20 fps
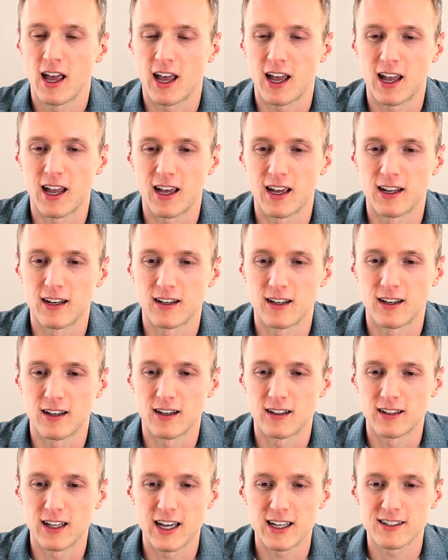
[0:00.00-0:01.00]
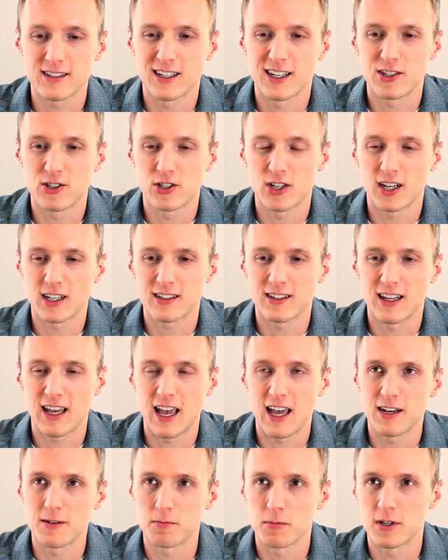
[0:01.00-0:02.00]
And last I checked, that
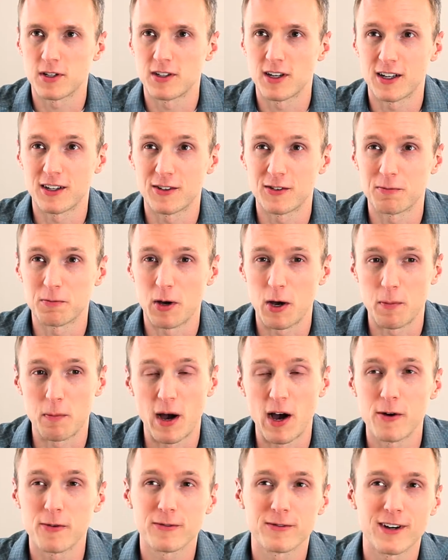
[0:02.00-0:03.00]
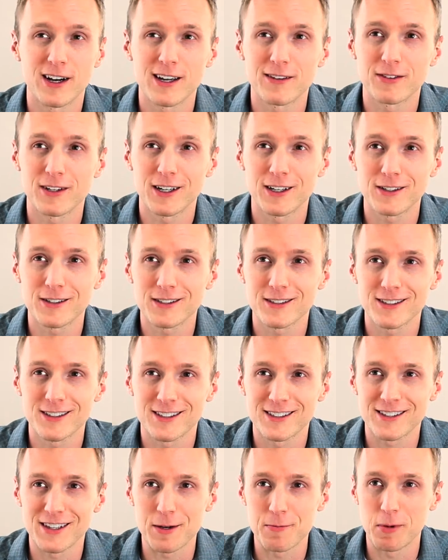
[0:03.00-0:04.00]
hadn't been done in about 5 years
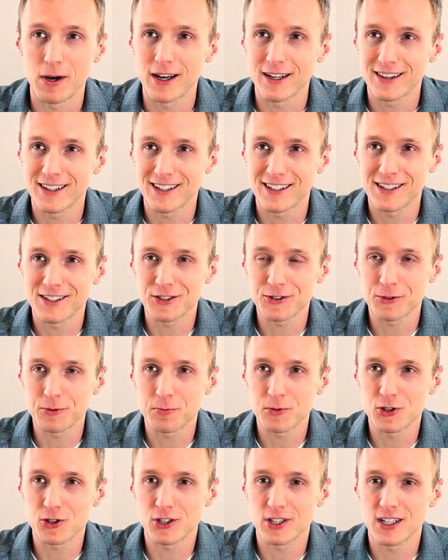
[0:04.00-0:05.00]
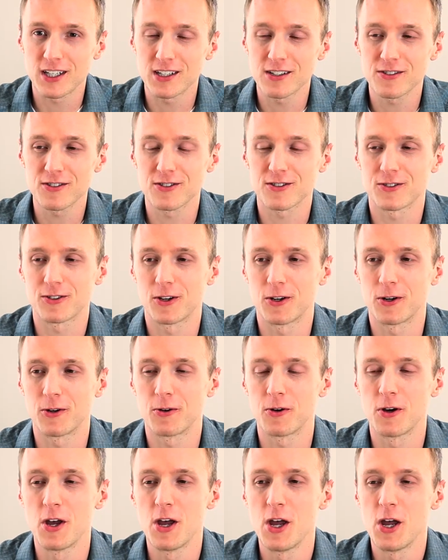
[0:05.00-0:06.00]
since they bought the initial machine.
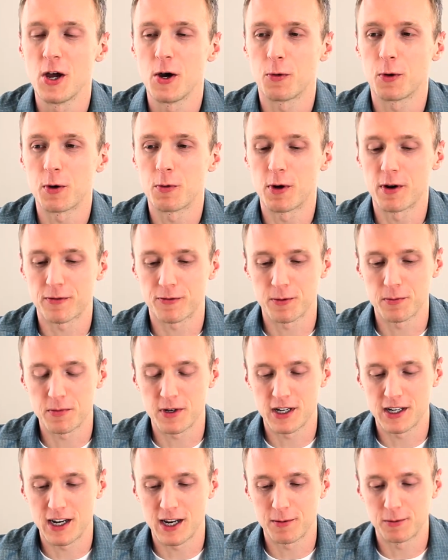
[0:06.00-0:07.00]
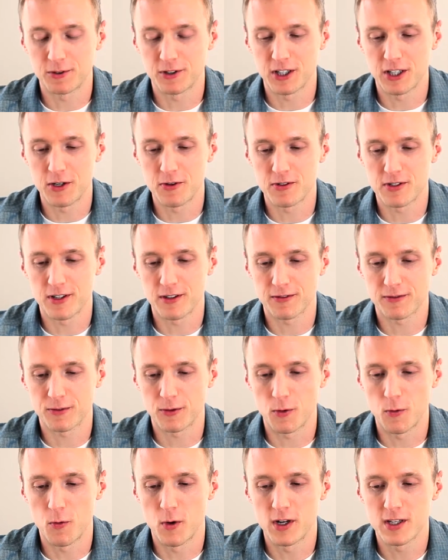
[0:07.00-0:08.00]
So we went from being able to use it
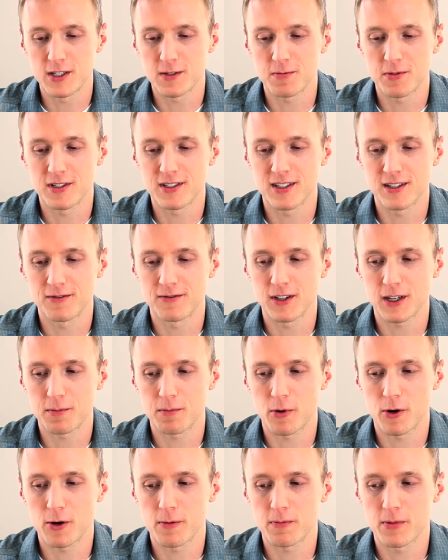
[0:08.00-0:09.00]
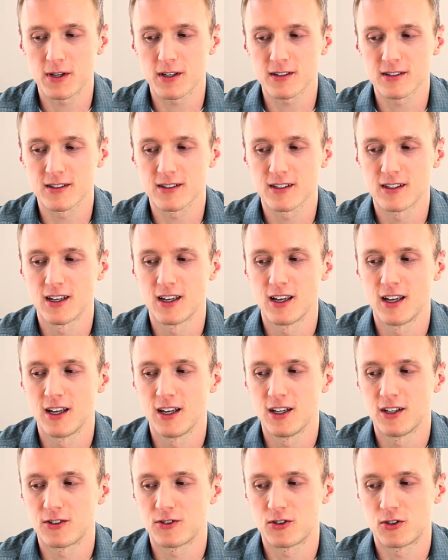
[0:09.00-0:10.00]
for one specific purpose
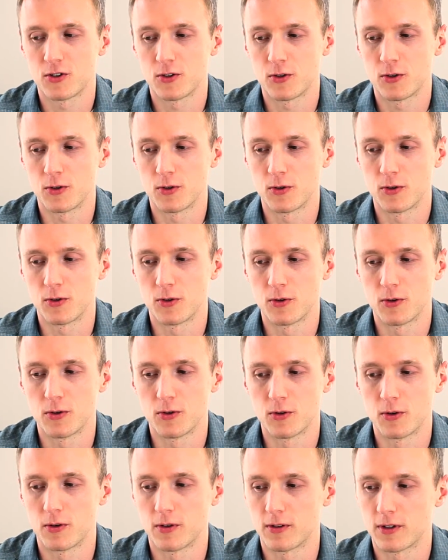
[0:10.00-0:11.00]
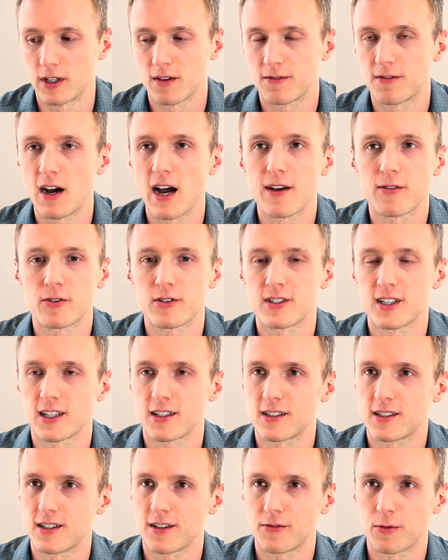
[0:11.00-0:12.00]
to 5 or
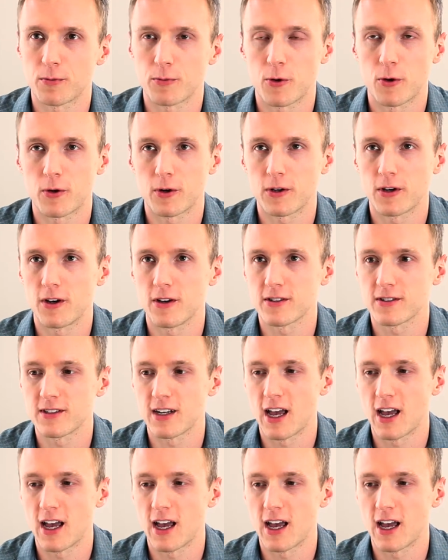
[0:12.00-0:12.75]
6 different protocols